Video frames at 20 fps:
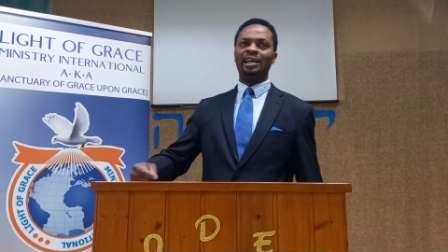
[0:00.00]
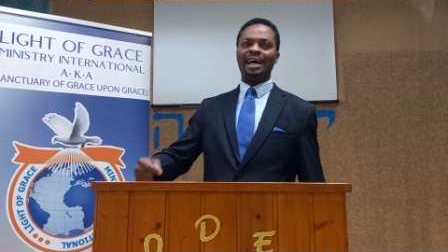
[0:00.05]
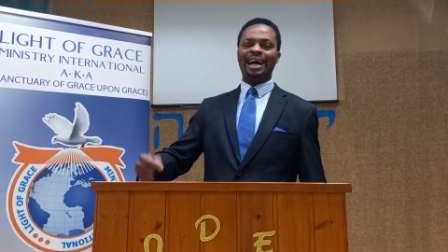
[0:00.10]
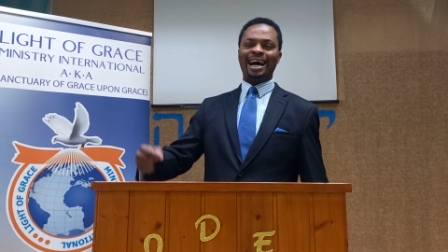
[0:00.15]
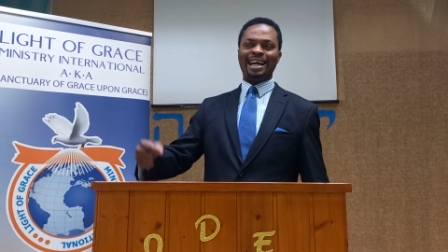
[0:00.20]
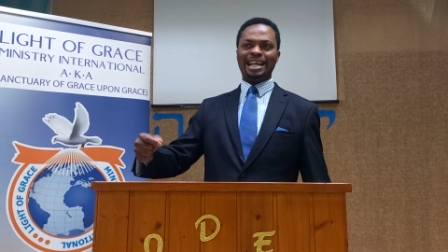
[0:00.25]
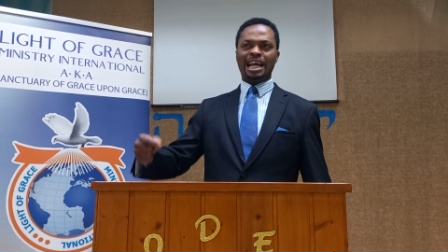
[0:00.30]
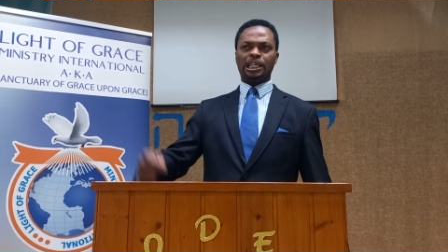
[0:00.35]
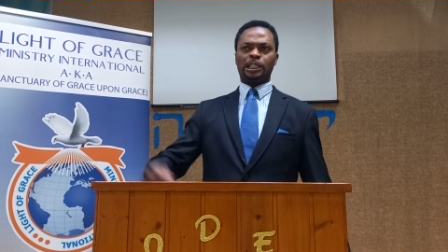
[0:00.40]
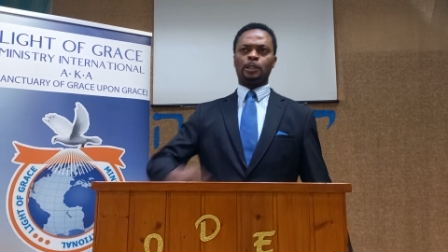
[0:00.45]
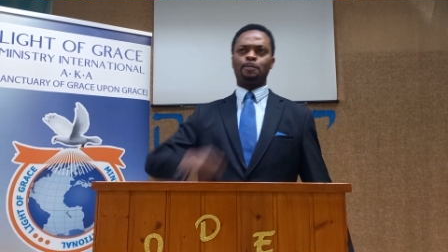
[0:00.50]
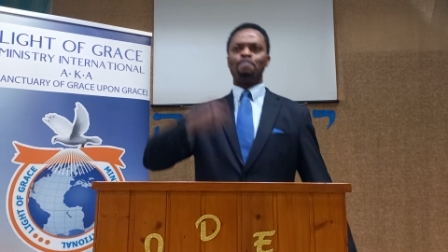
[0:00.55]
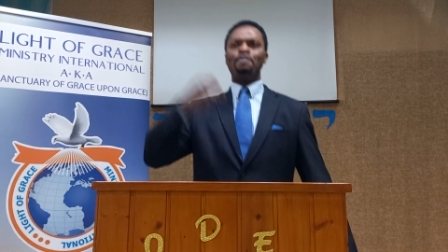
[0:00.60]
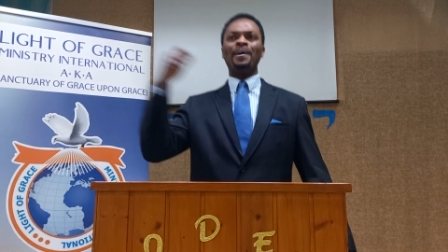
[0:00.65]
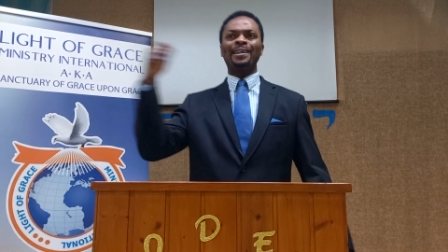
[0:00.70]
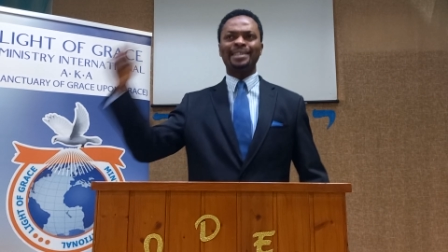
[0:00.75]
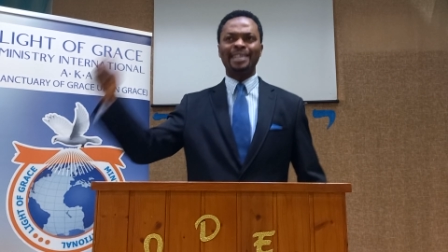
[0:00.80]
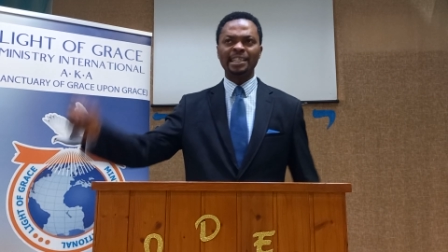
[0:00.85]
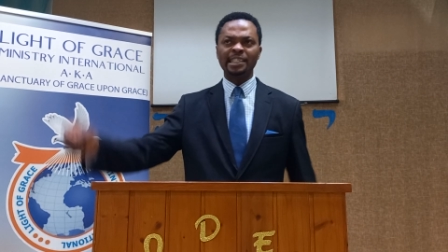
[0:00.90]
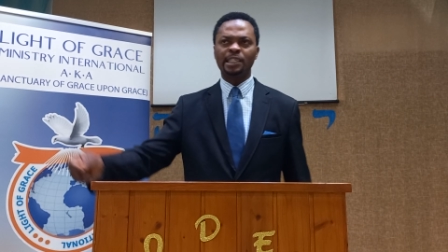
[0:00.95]
and
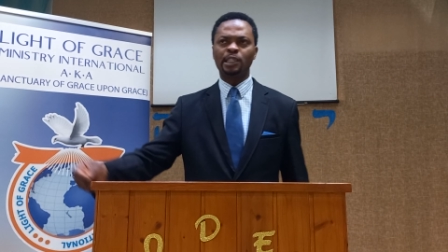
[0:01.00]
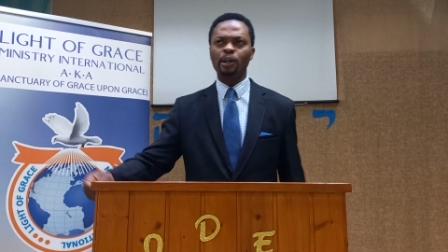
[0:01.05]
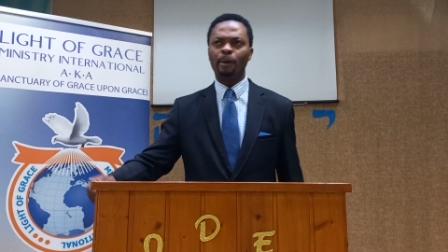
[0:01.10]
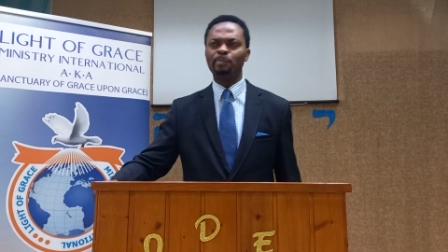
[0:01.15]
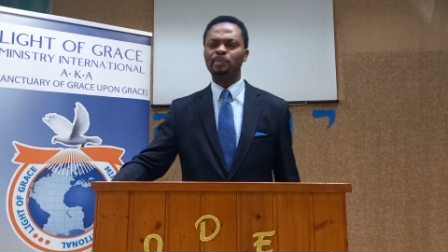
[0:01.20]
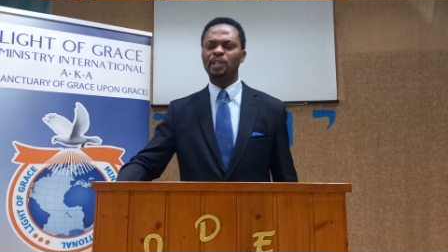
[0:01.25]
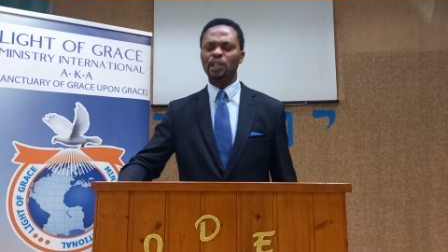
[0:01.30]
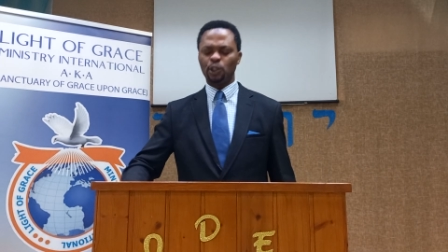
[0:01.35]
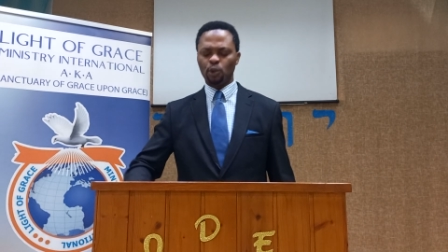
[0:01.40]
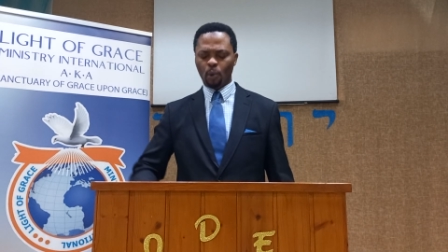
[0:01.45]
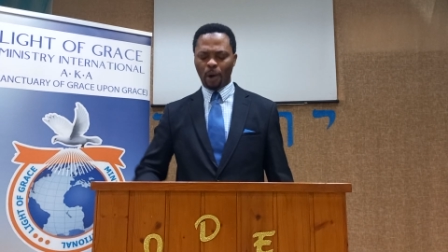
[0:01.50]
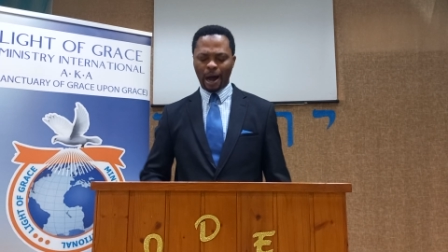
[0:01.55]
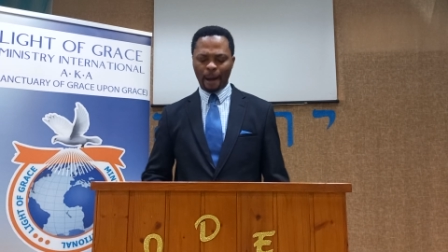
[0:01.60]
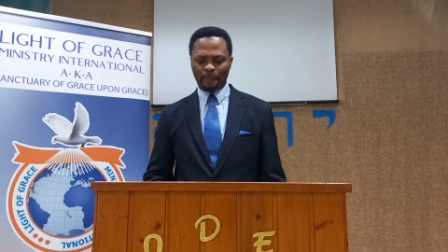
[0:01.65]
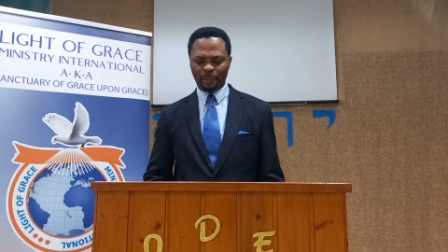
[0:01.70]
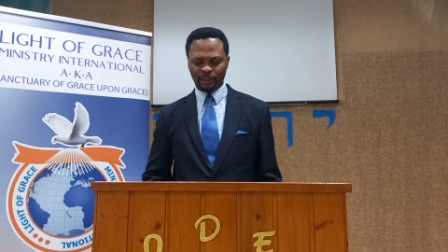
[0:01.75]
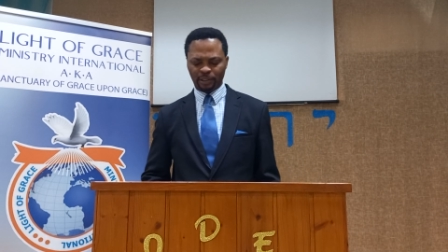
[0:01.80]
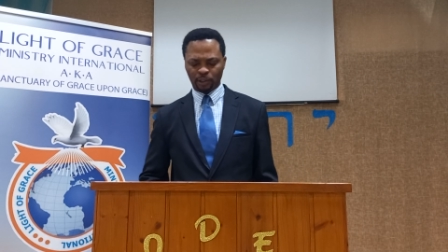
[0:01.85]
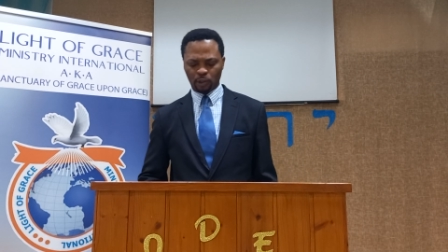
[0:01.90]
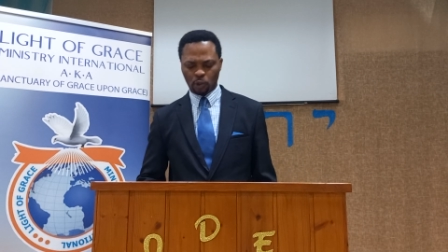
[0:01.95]
expecting something to
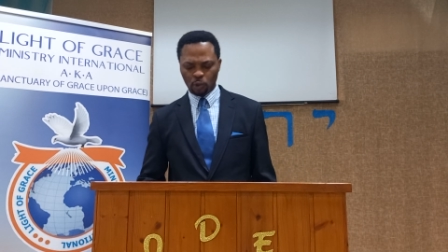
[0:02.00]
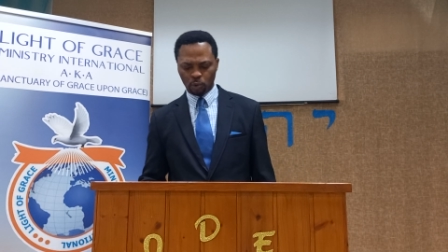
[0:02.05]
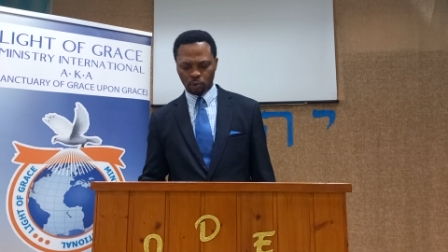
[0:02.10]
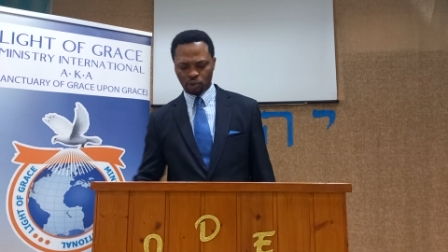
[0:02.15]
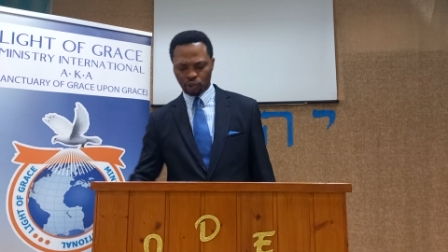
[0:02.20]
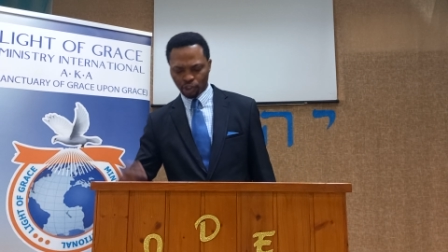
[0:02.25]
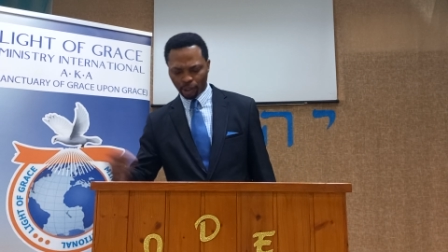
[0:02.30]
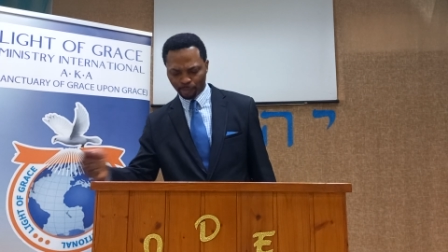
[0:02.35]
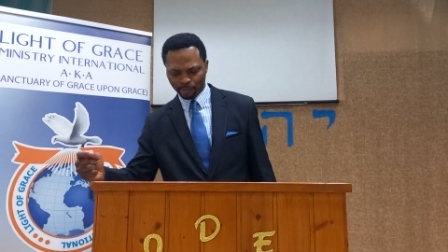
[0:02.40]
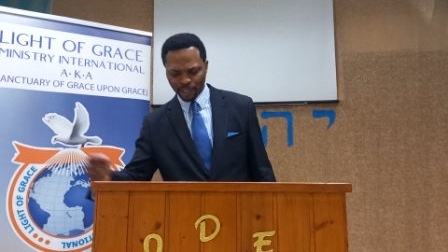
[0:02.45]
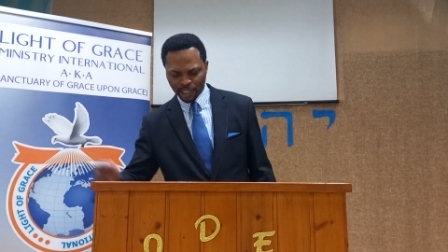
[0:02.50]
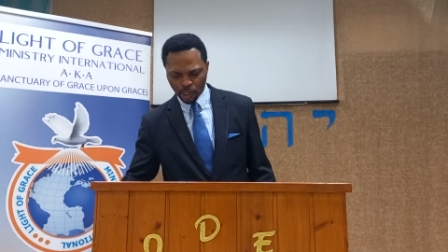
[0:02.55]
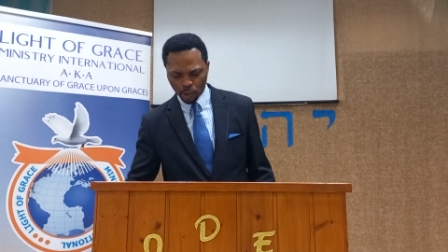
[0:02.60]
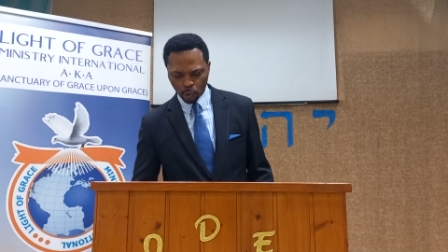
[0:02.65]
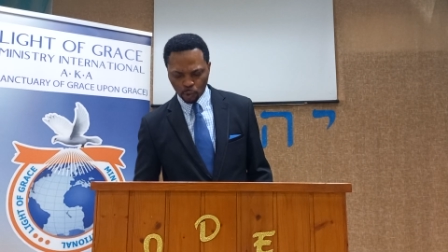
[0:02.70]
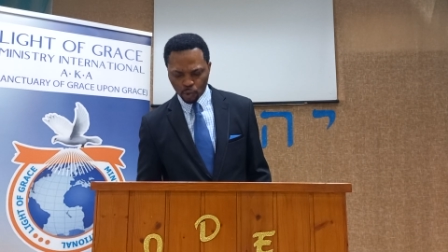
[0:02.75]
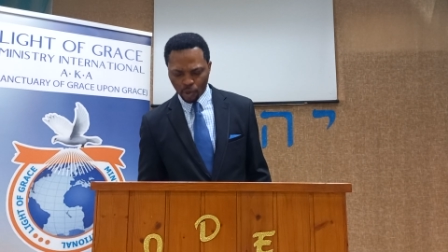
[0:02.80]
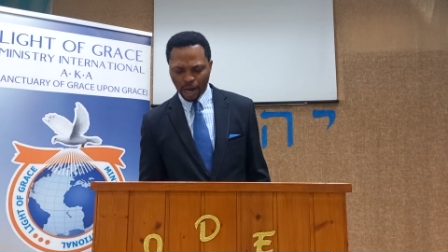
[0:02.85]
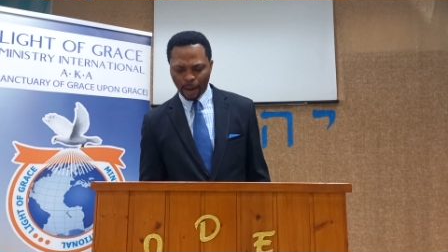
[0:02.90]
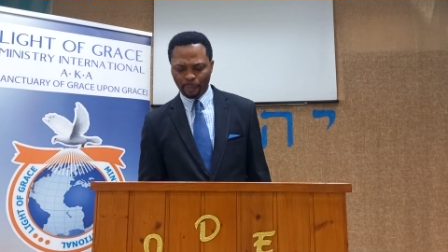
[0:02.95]
happen good, something
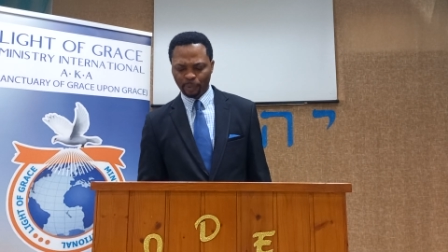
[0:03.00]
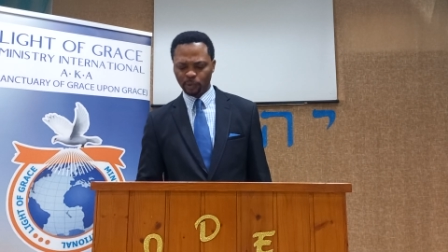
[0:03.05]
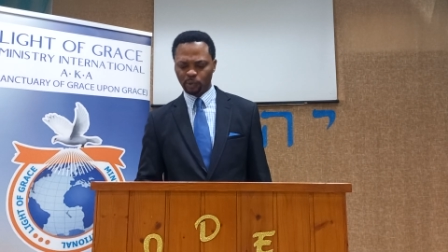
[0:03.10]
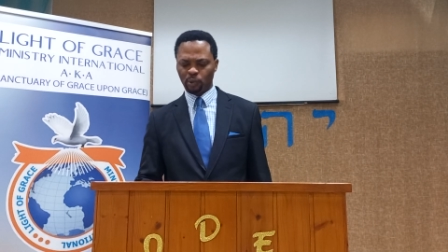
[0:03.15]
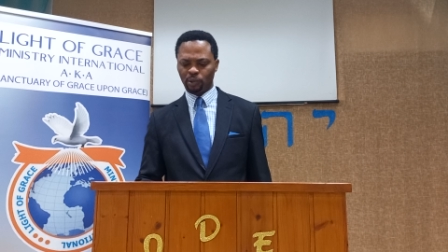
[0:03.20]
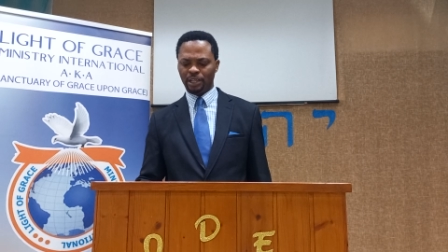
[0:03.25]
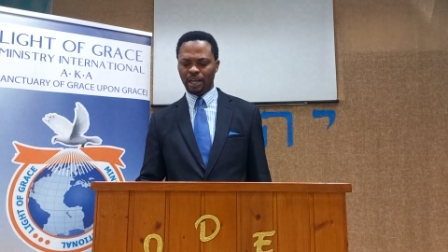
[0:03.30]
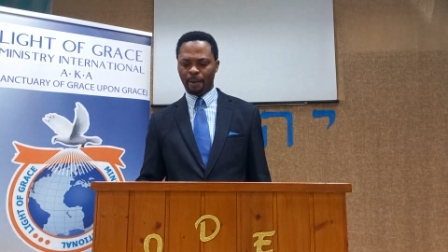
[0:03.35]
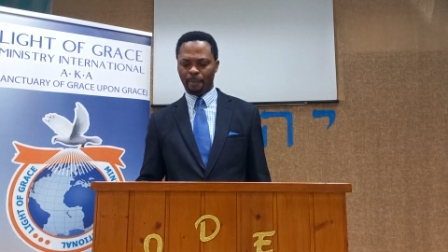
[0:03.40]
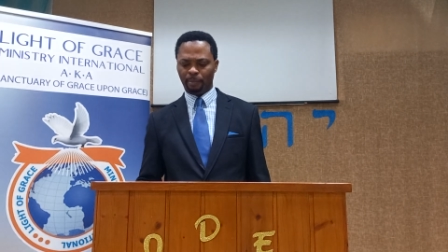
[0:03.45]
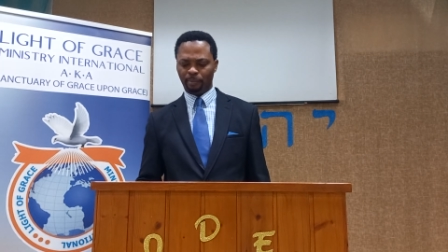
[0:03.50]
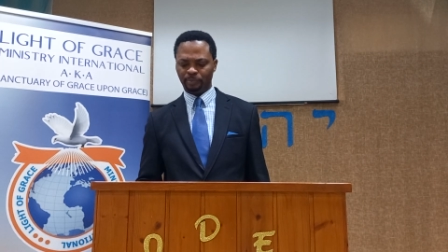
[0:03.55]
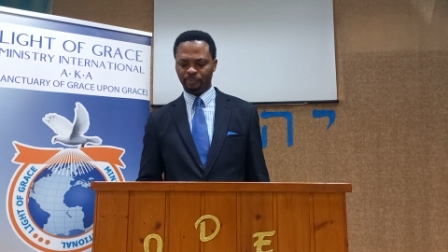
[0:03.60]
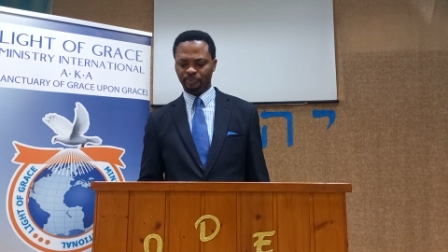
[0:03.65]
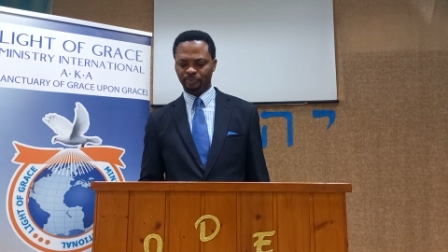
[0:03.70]
good to happen to them.